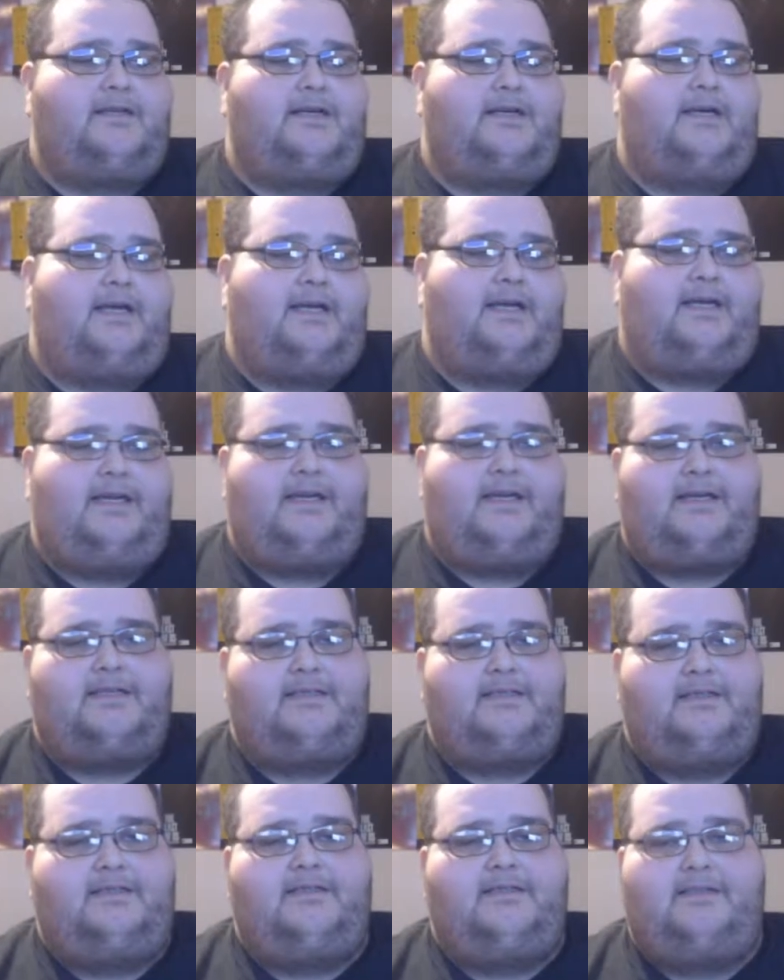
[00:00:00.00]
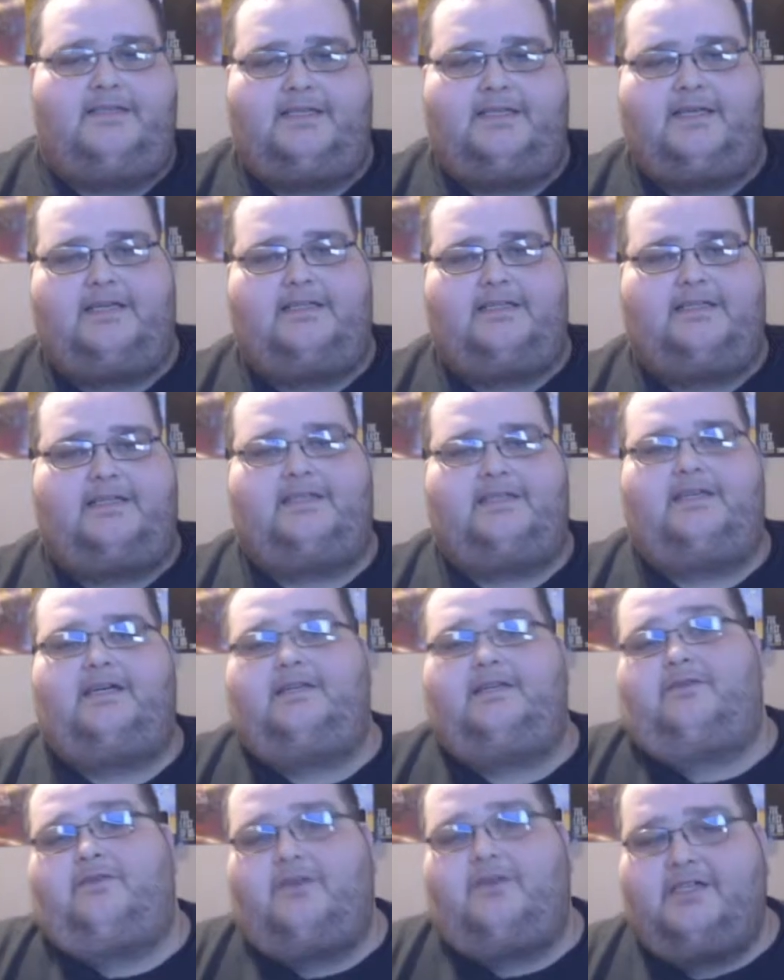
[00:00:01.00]
I can say that I
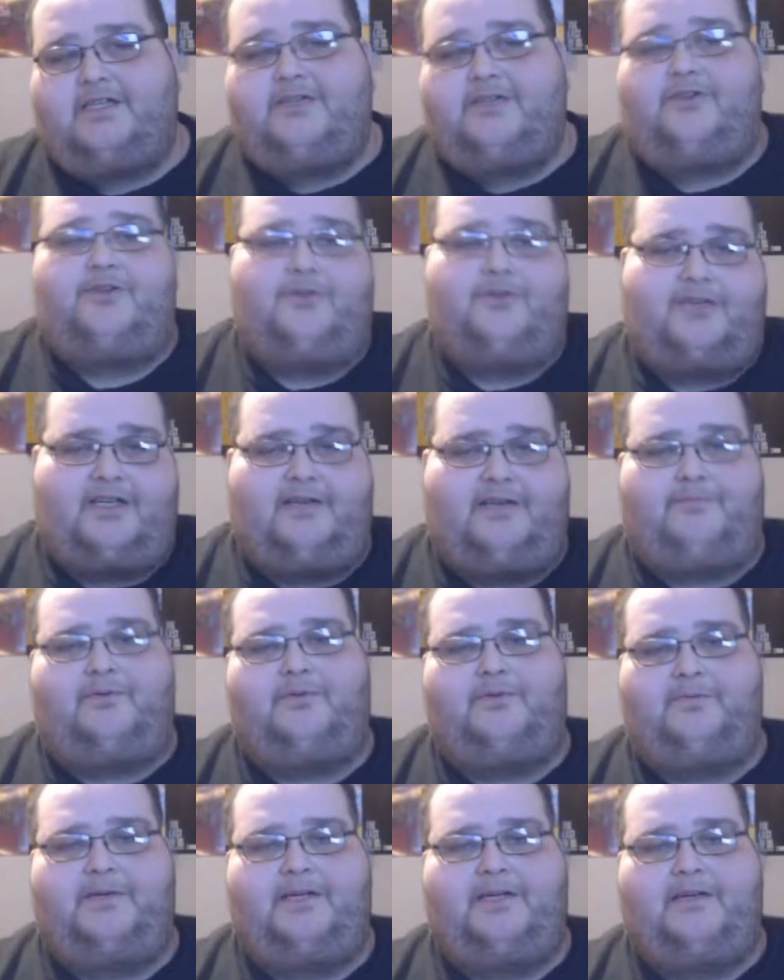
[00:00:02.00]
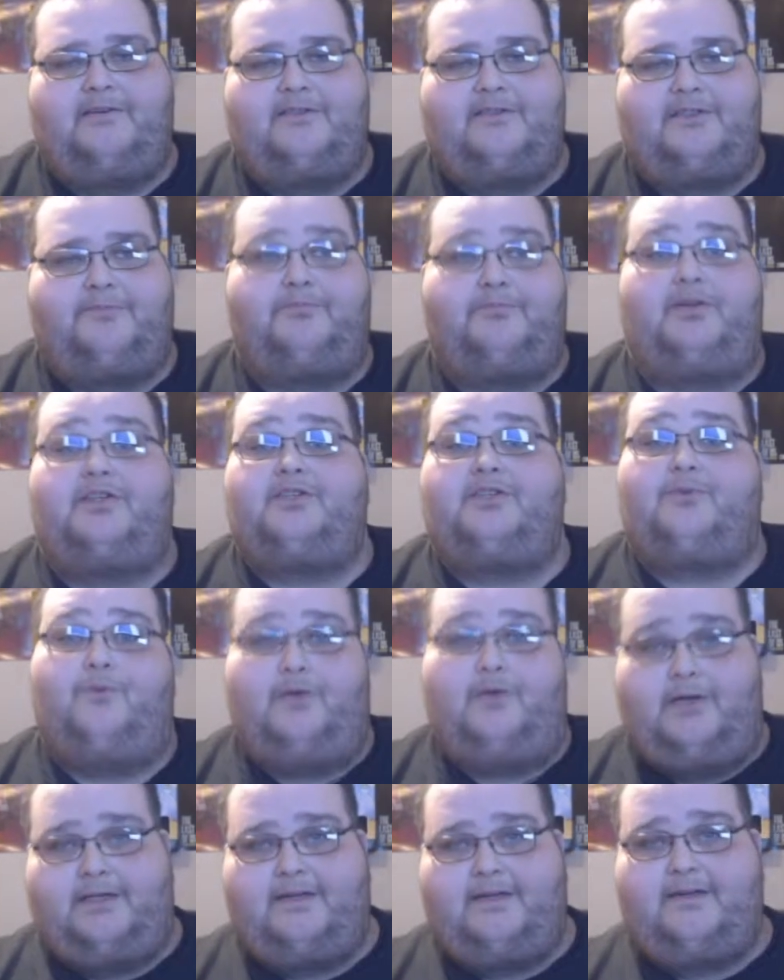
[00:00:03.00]
lost those couple pounds, plus
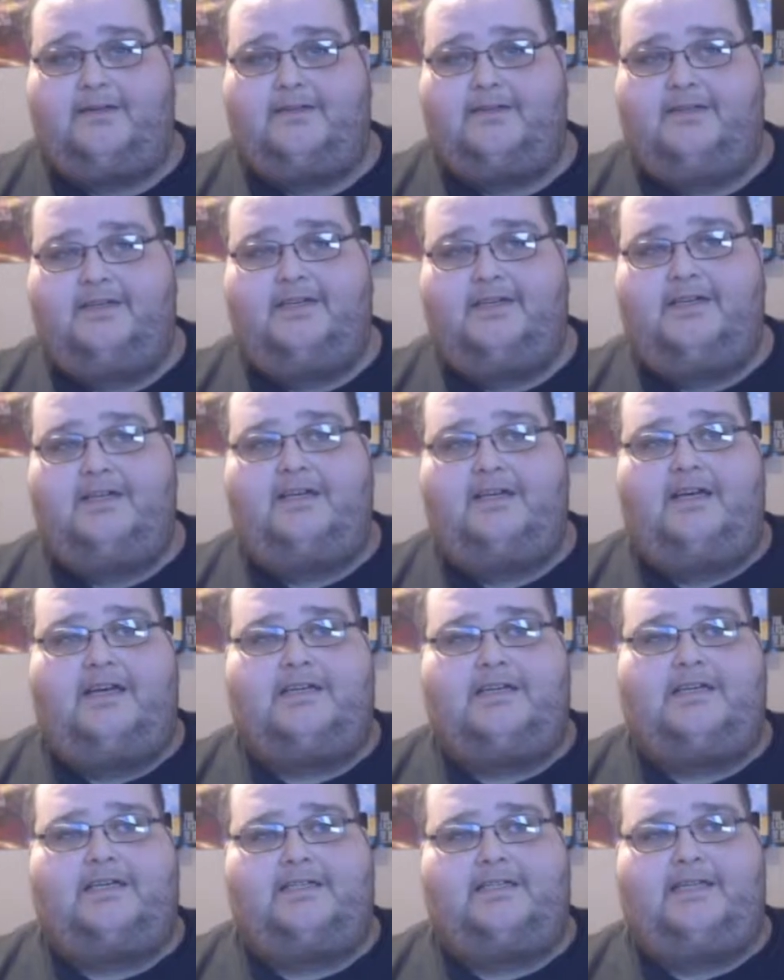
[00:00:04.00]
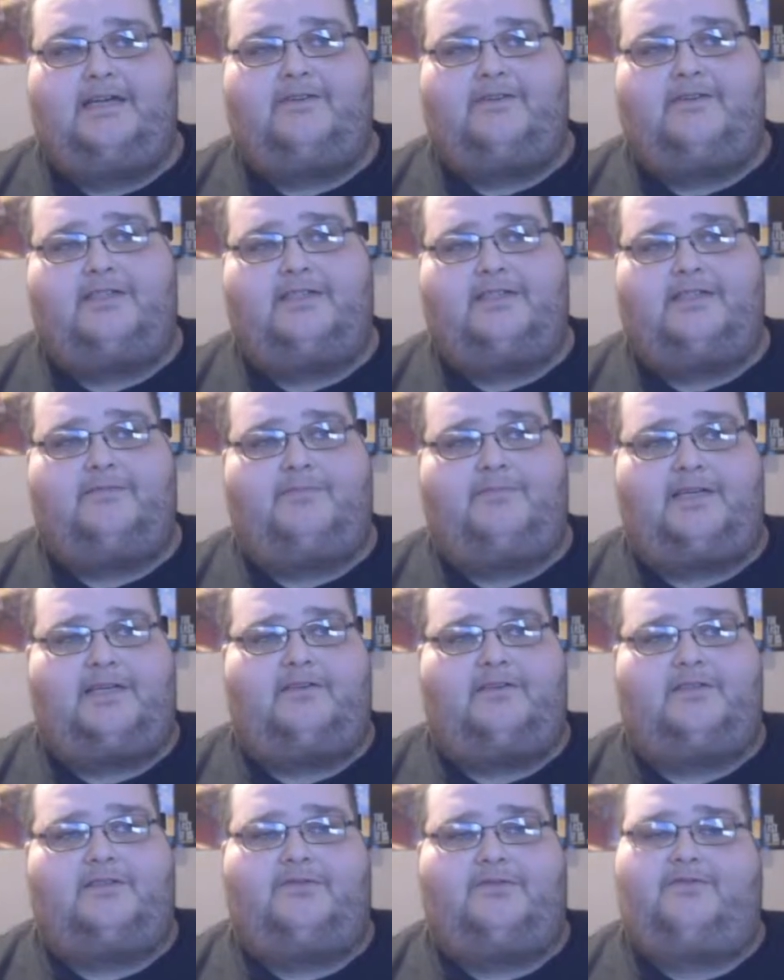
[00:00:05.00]
one, and now I am
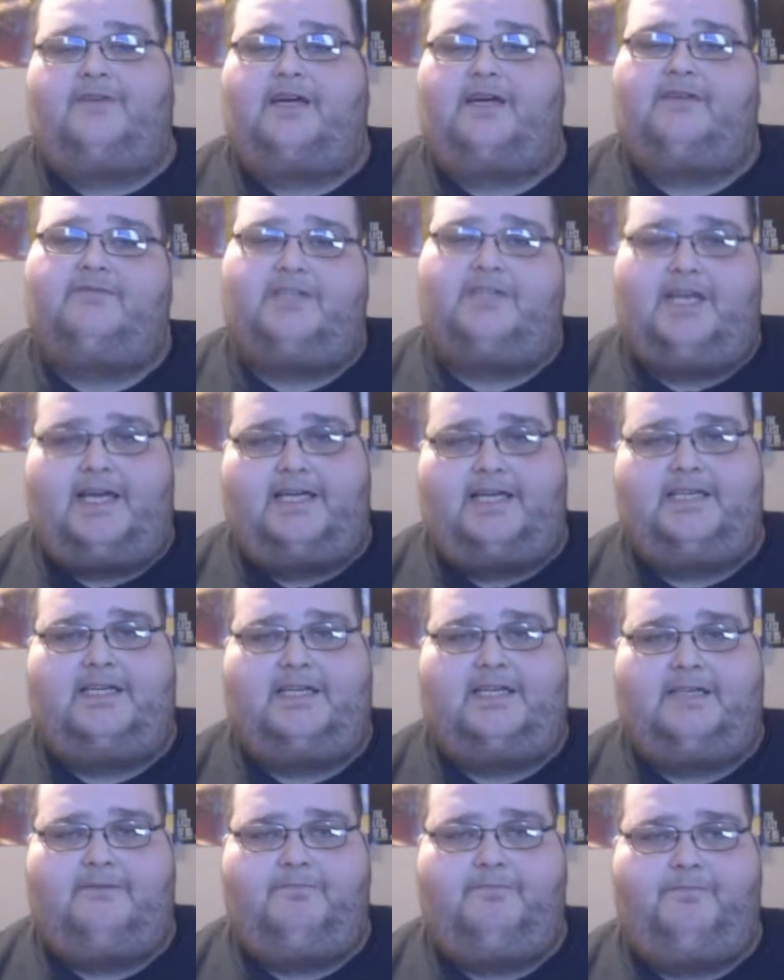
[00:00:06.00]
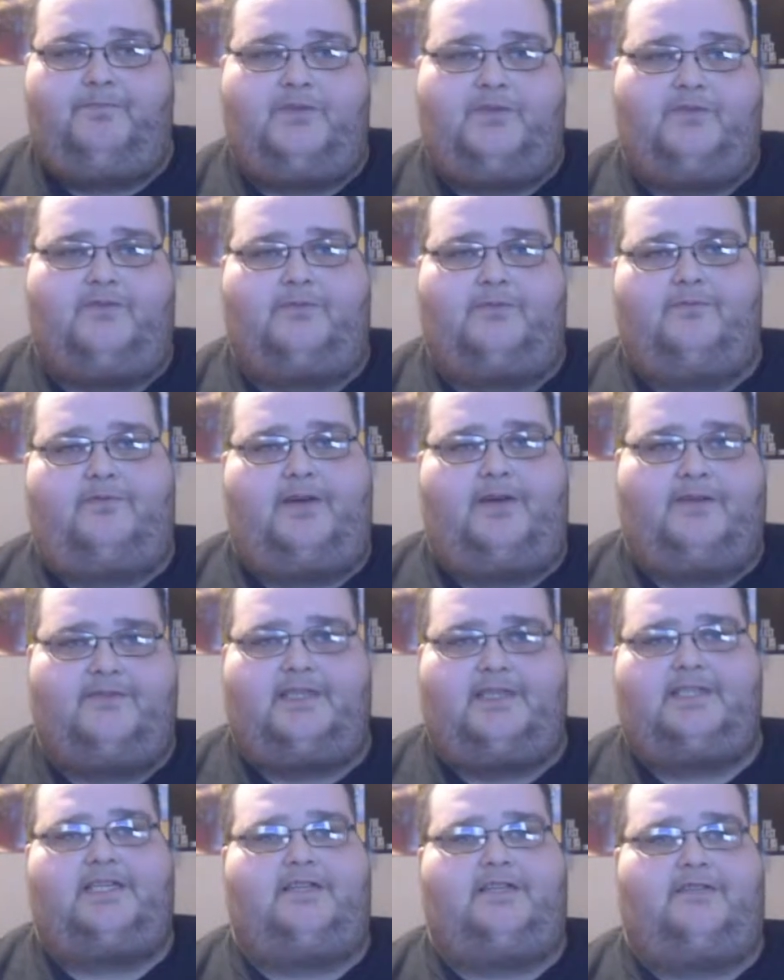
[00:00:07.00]
down to 590 from
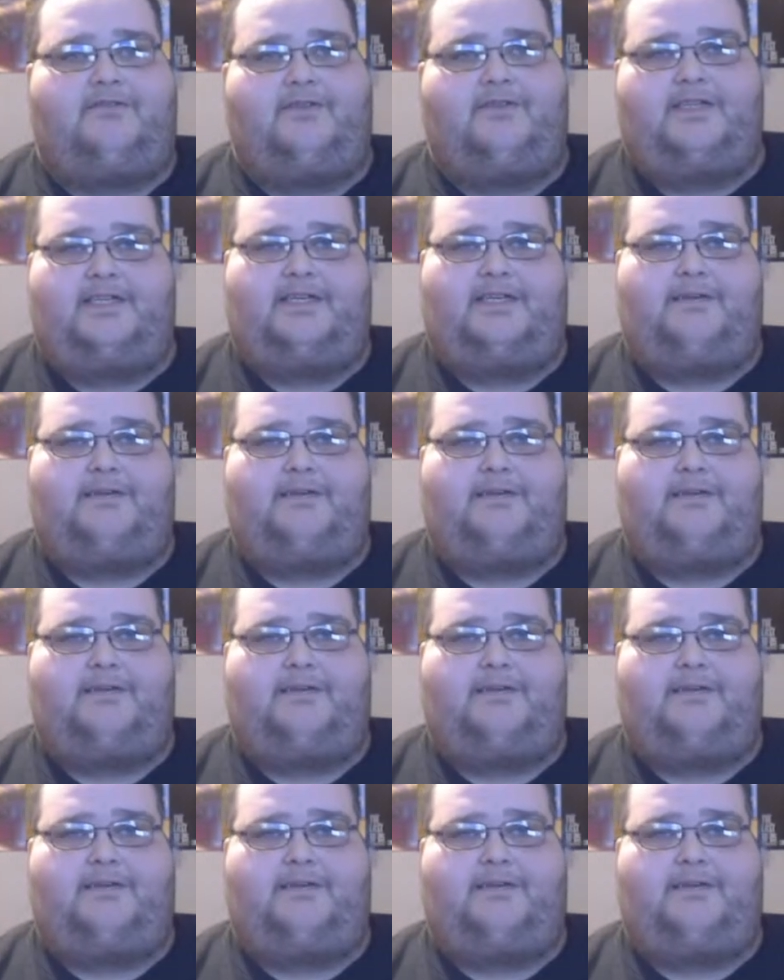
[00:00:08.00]
593.